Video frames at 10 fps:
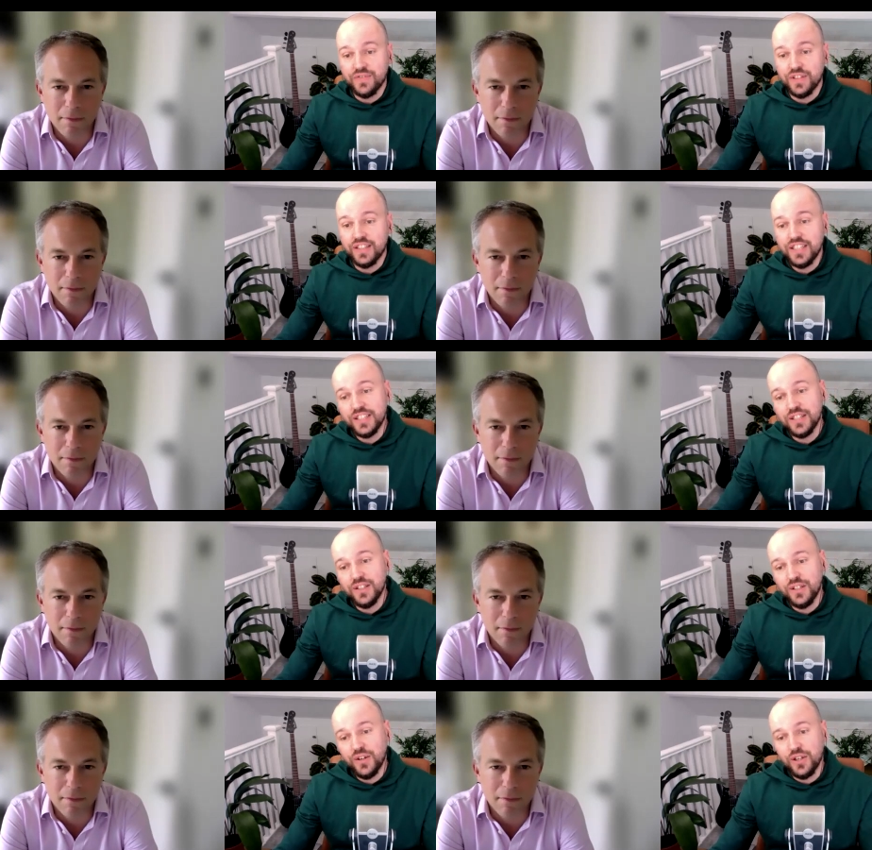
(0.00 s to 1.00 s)
Speaker 1: for the
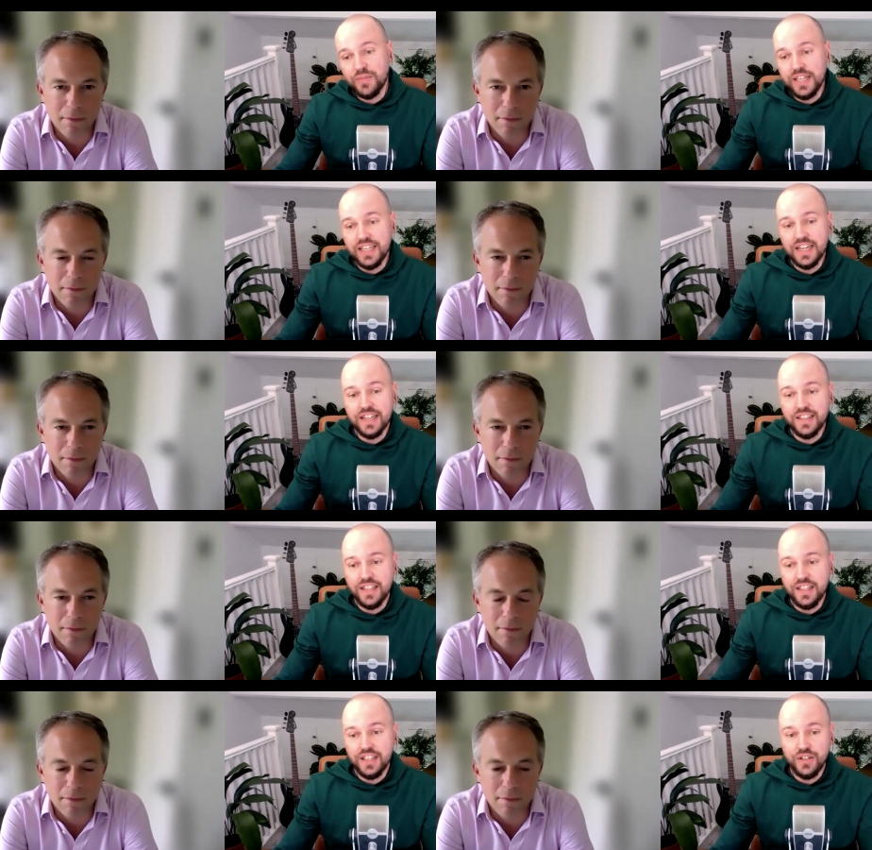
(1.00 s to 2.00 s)
digital economy at
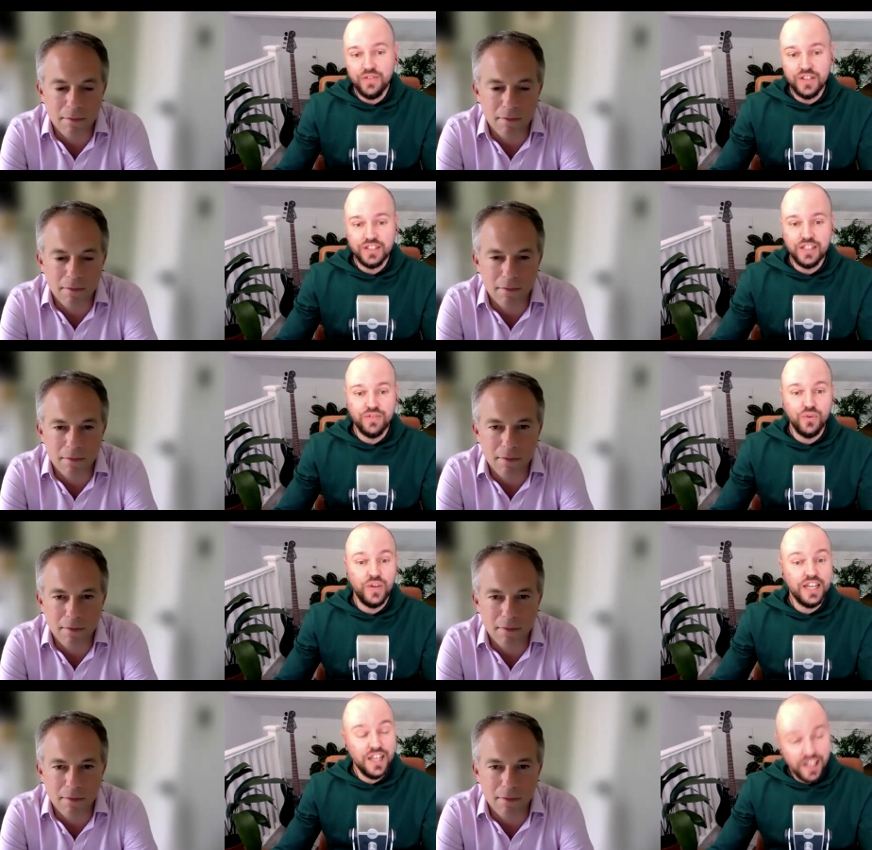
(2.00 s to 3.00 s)
the University of Law
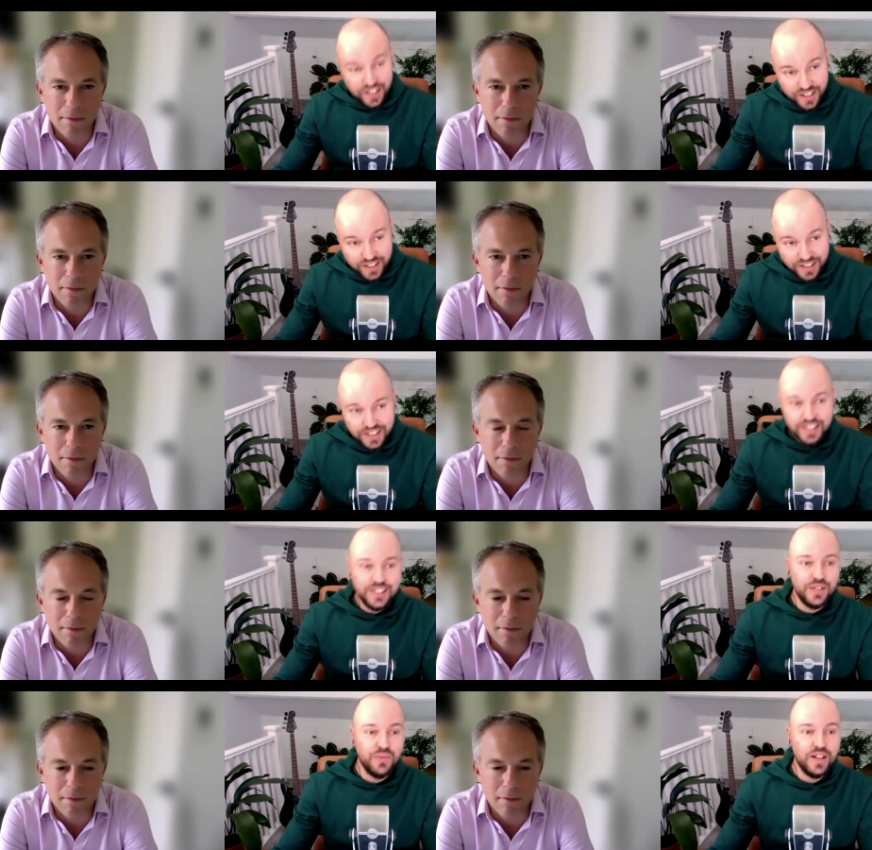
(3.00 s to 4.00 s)
in London.
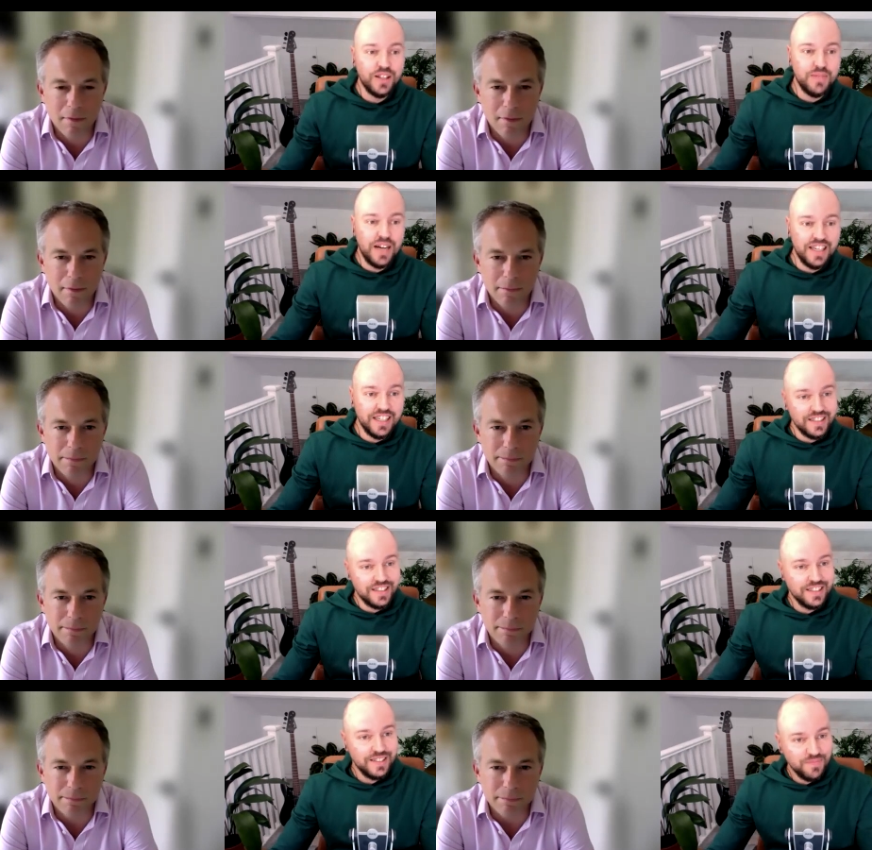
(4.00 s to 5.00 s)
So, welcome,
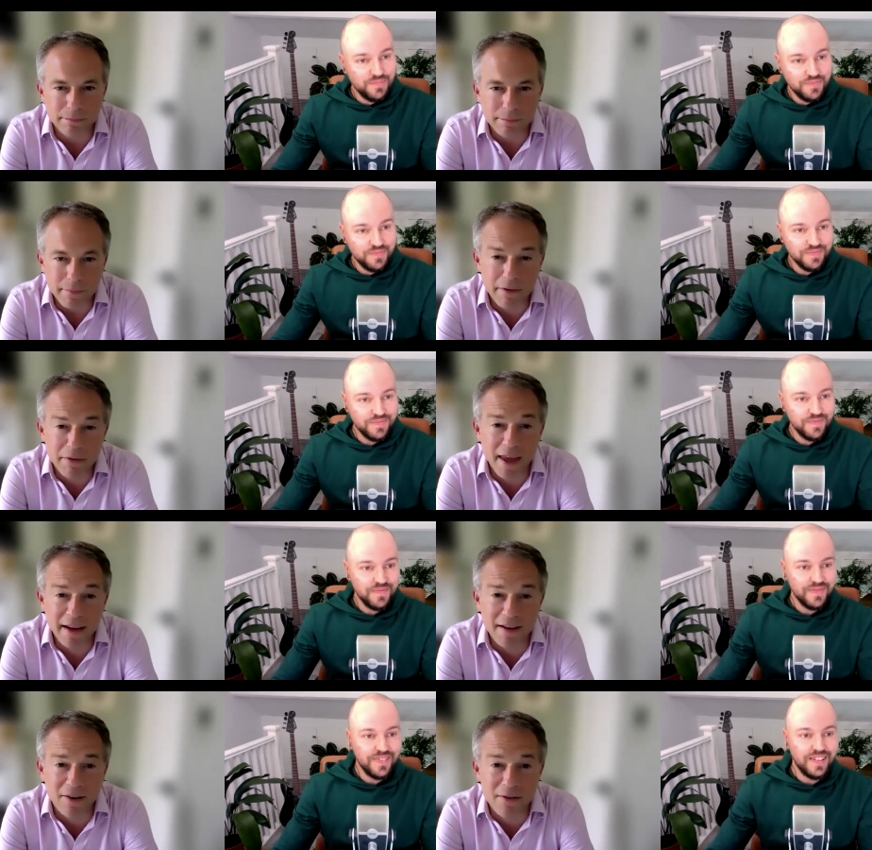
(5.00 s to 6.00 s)
Alex.
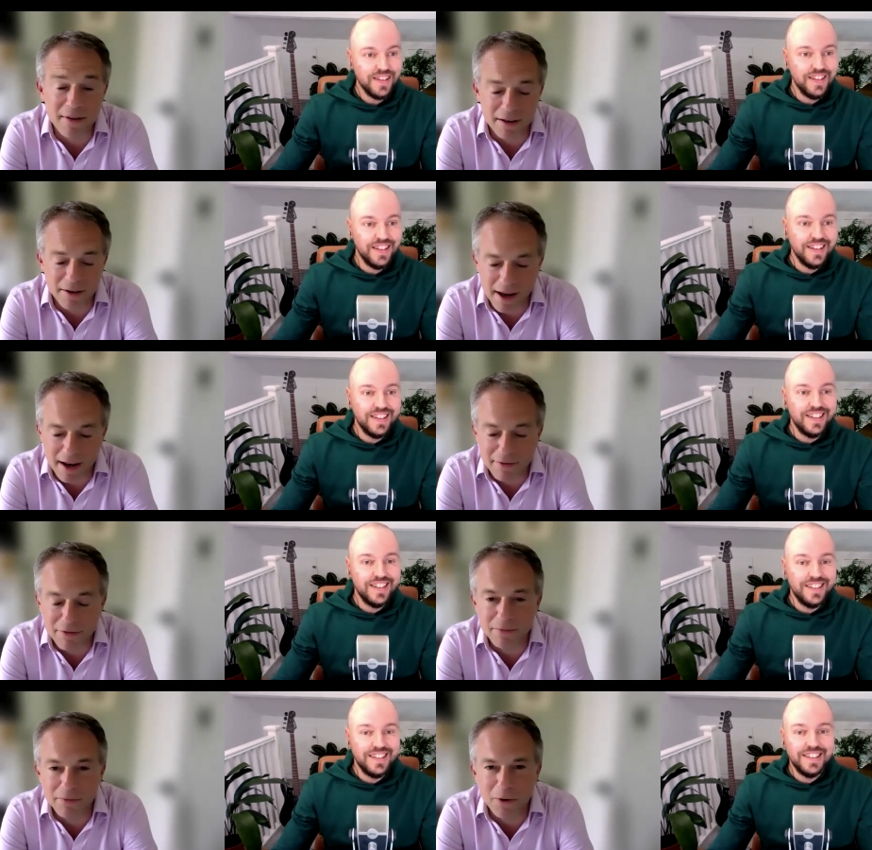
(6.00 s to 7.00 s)
Speaker 2: Thank you. Thank you, Dave.
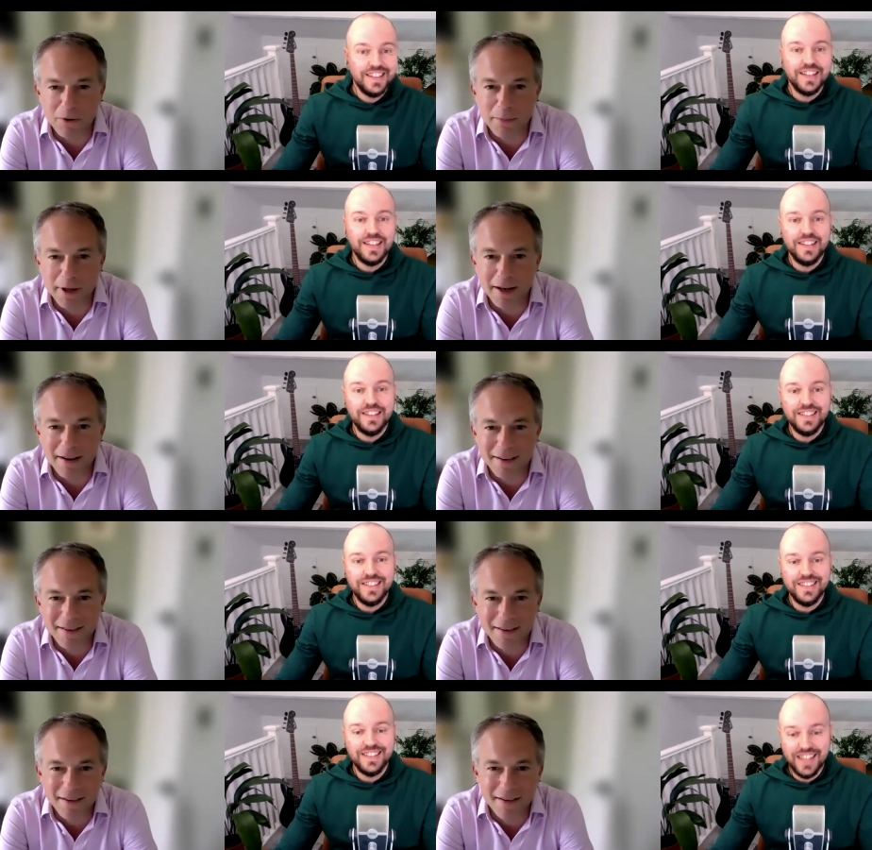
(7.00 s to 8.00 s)
Good to be here.
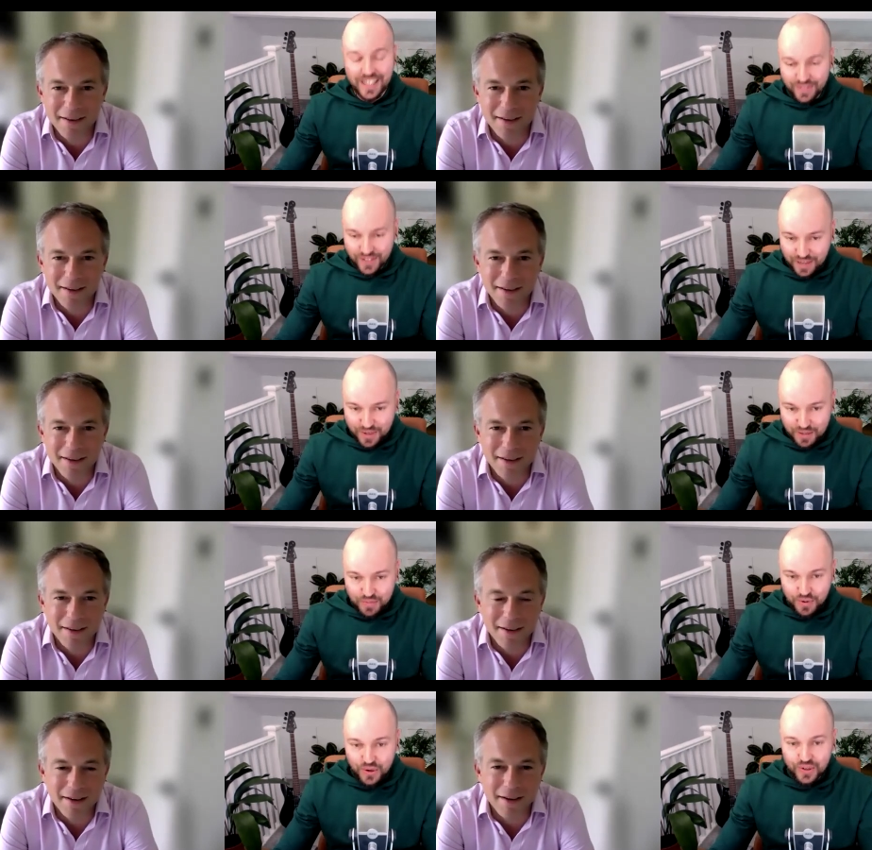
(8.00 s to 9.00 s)
Speaker 1: Thank you for coming on
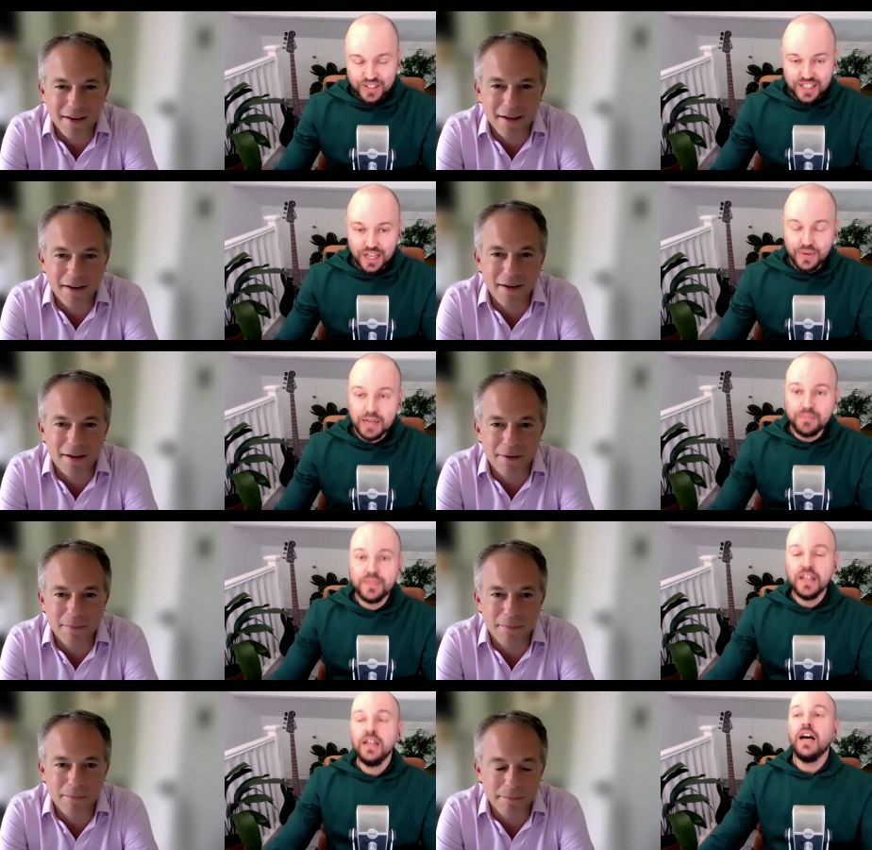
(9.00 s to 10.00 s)
board. So, um,
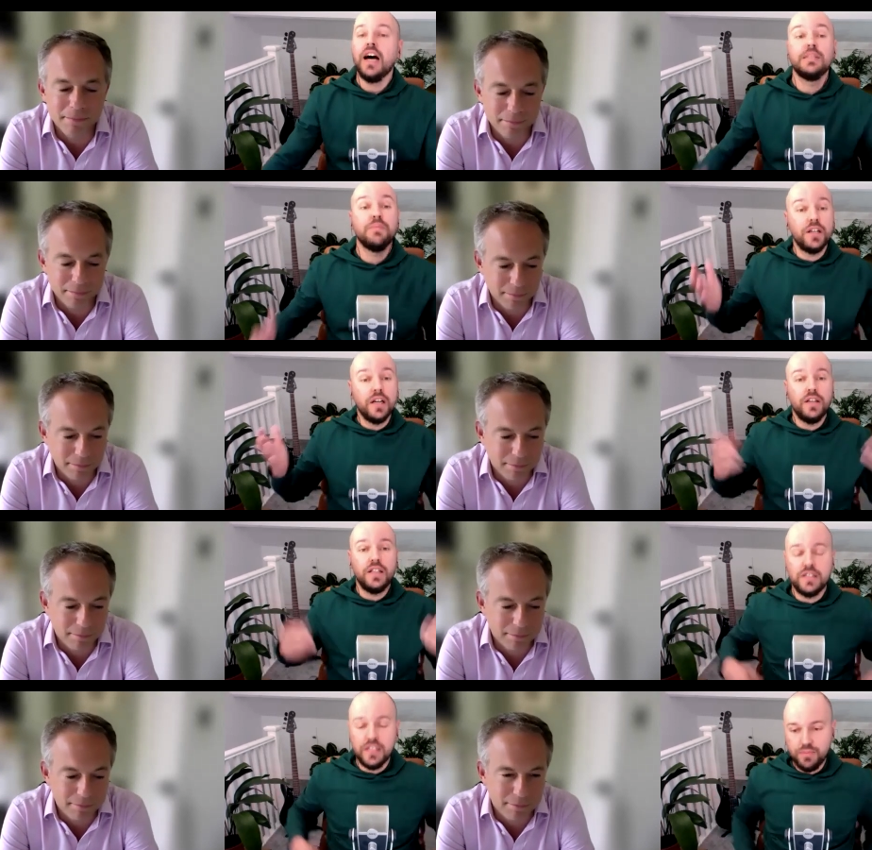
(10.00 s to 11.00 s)
as you might know, this this